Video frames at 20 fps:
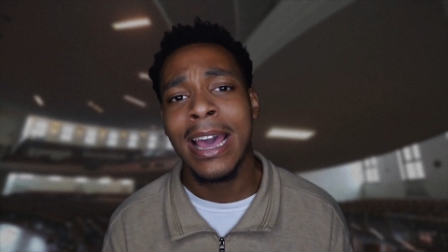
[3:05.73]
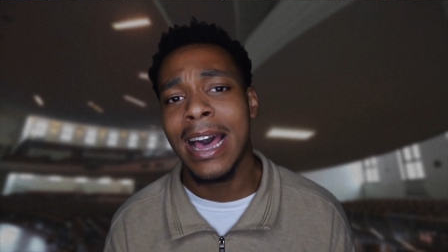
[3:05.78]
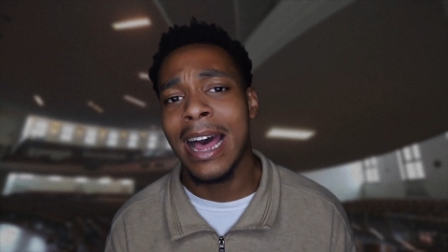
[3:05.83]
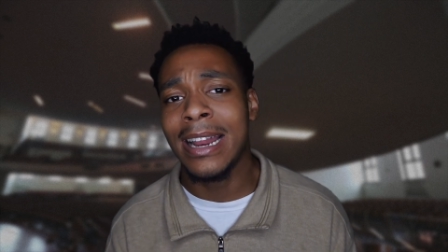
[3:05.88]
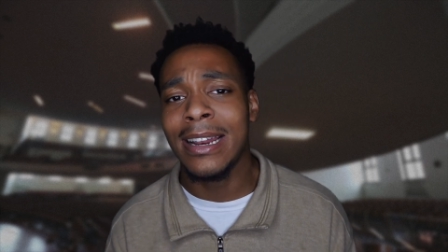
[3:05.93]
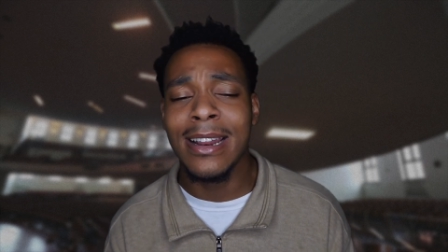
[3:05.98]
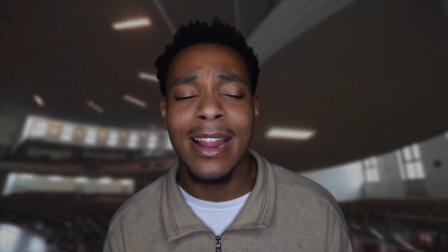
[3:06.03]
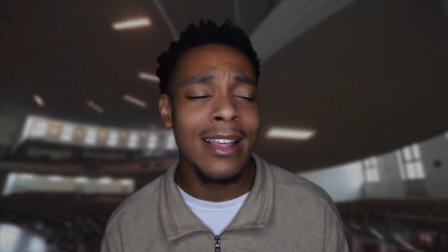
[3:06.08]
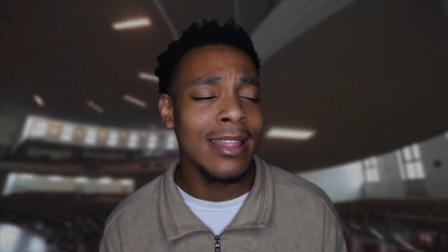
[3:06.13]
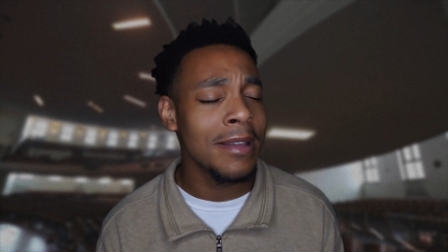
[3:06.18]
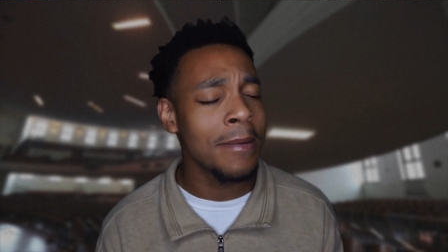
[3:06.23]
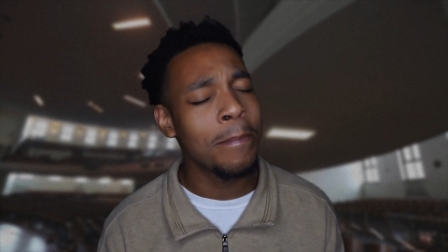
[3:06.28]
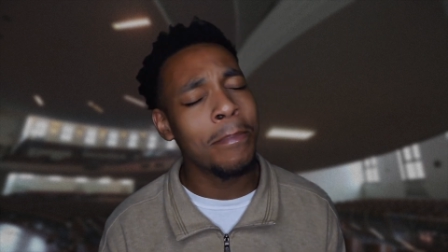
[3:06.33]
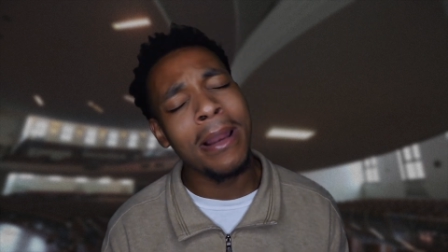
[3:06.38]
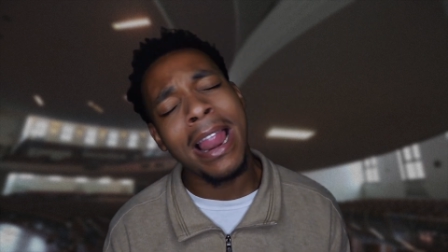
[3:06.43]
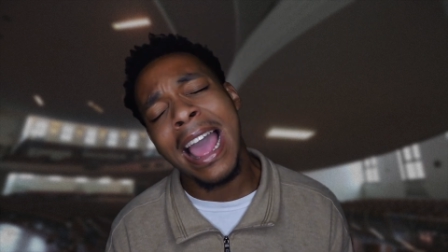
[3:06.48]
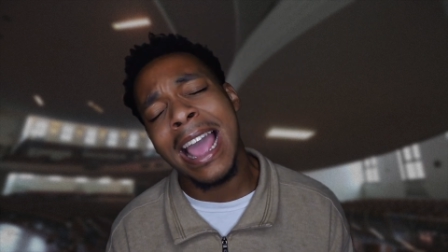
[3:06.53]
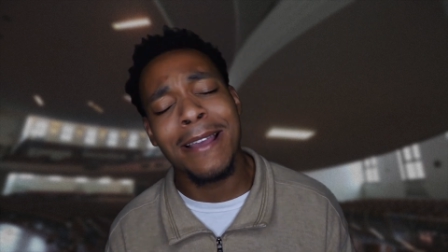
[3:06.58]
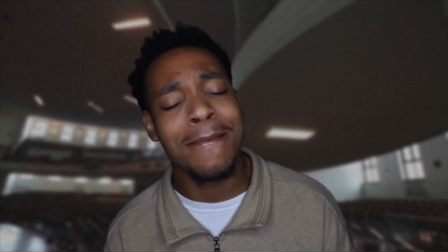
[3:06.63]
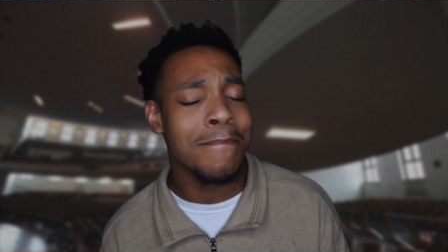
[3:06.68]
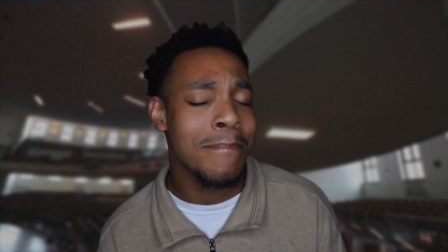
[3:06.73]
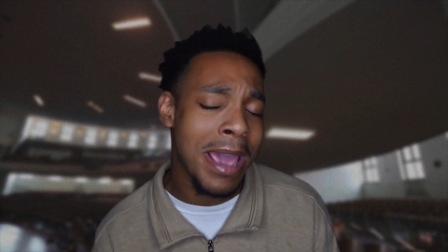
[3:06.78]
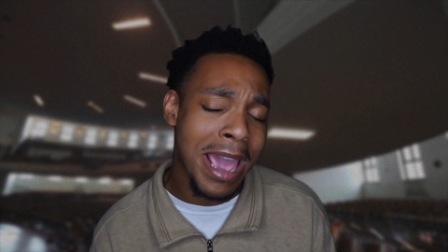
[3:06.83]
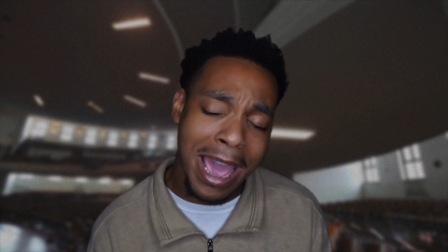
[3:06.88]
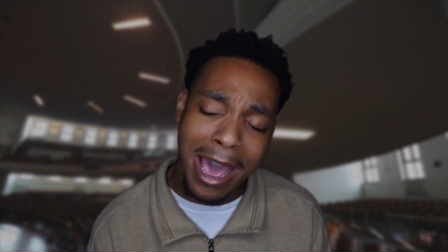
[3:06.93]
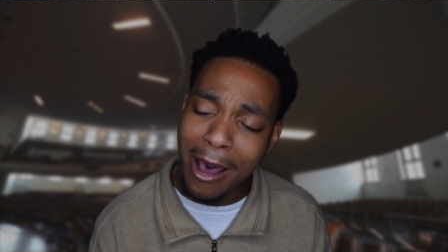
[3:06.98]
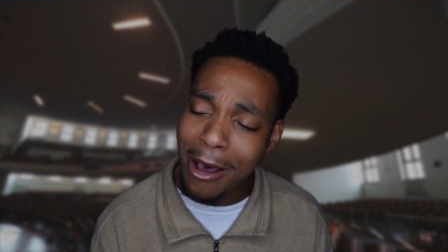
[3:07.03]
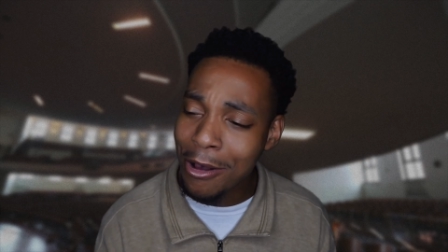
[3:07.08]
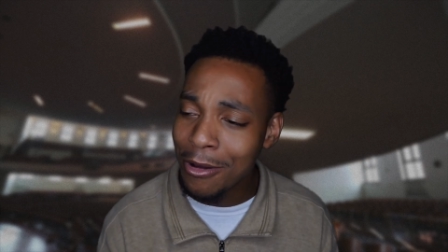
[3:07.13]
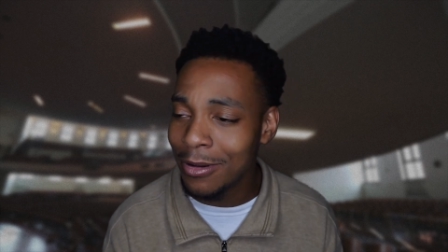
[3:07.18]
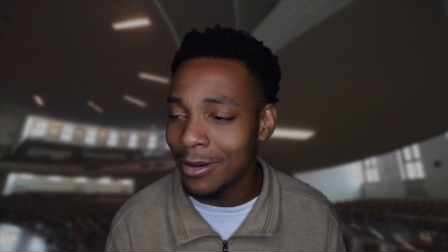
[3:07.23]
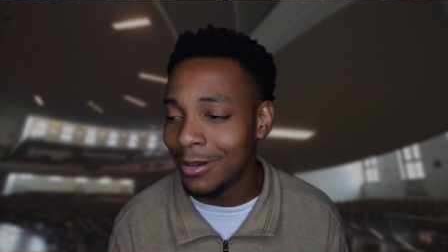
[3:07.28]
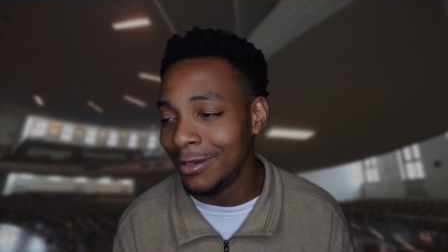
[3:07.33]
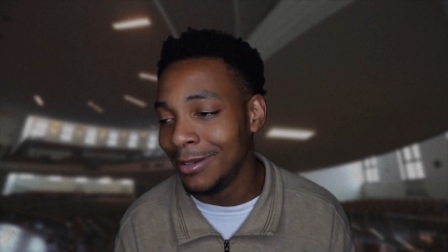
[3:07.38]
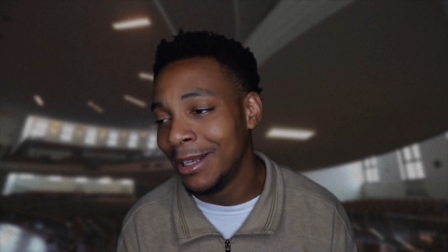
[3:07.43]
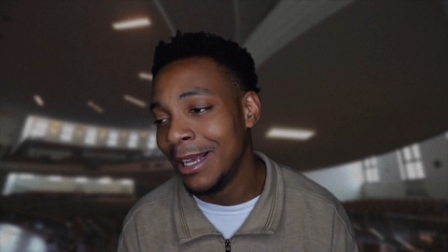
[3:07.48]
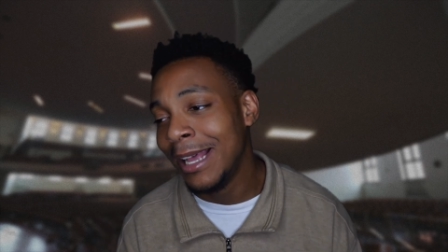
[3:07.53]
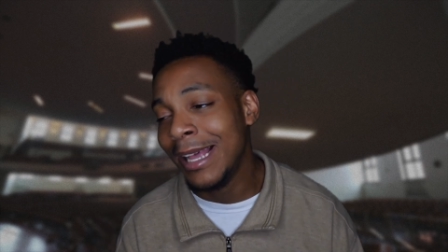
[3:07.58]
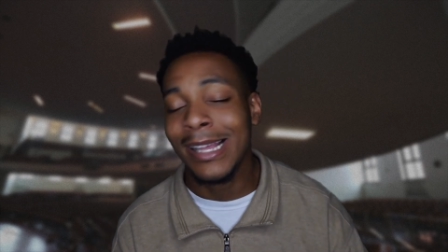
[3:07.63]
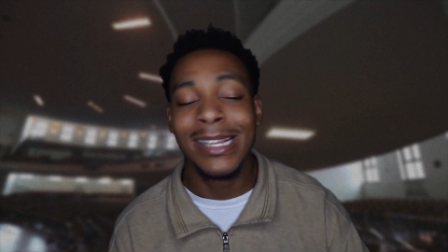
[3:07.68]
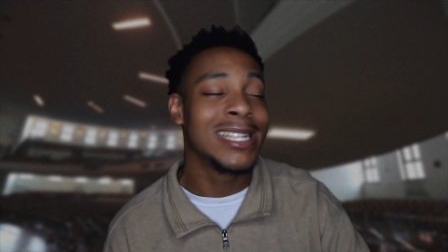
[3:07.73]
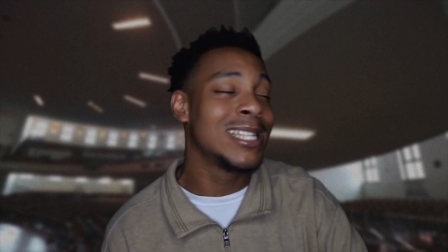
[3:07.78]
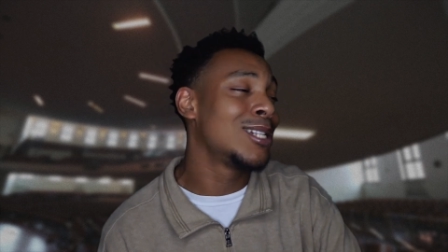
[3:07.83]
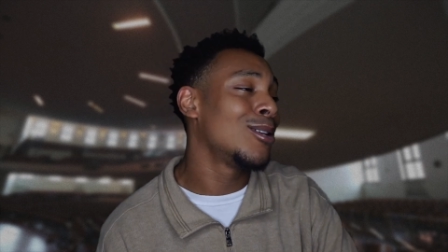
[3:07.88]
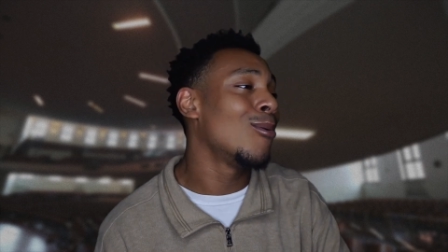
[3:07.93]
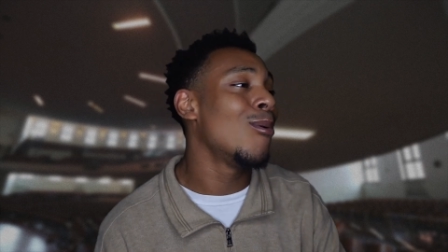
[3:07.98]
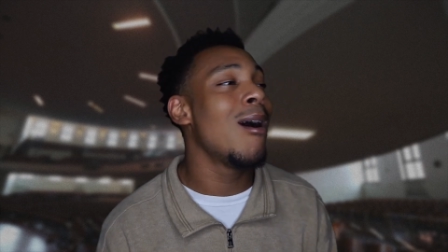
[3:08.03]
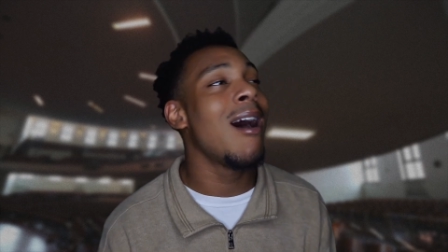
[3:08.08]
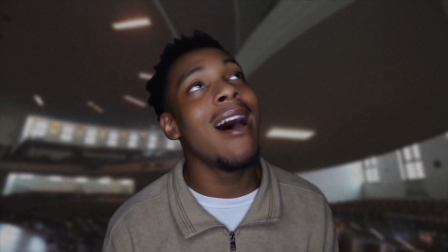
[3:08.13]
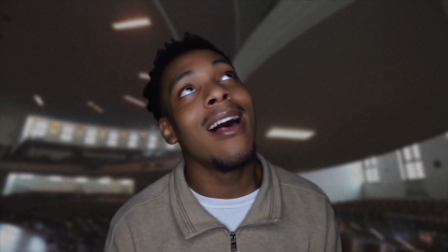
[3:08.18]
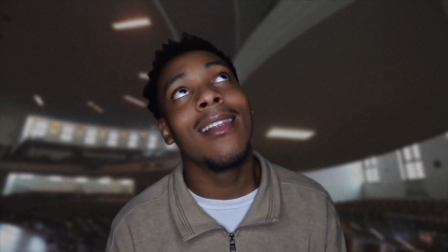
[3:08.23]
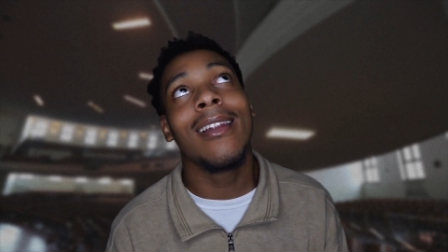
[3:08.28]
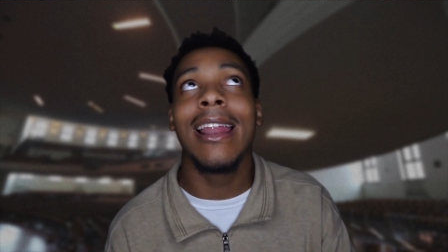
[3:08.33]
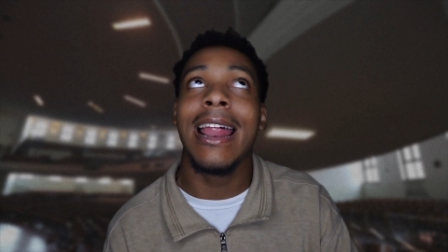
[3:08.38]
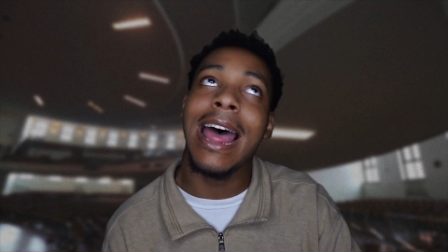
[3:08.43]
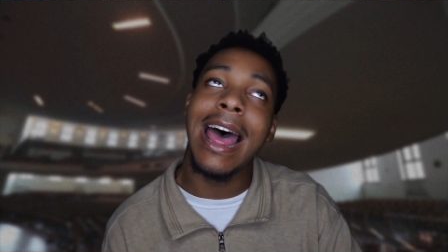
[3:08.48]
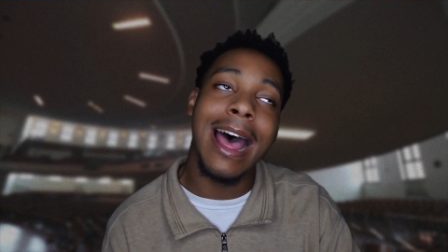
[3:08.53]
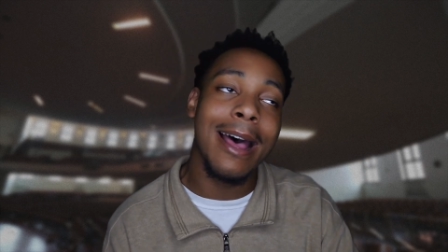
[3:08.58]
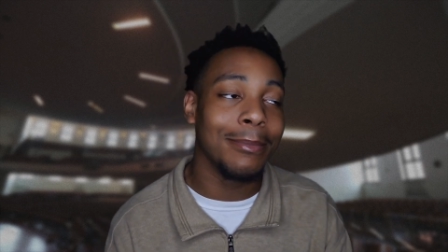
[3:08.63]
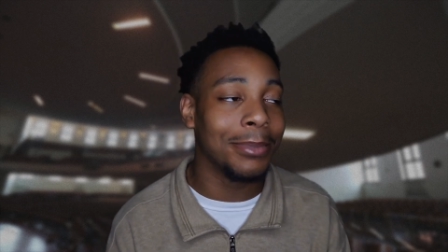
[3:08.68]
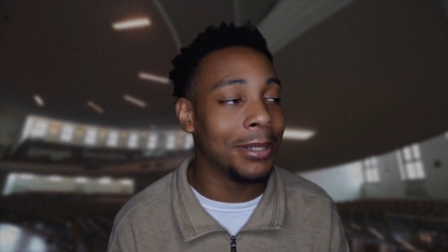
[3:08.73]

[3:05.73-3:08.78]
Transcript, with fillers: another black male swallow up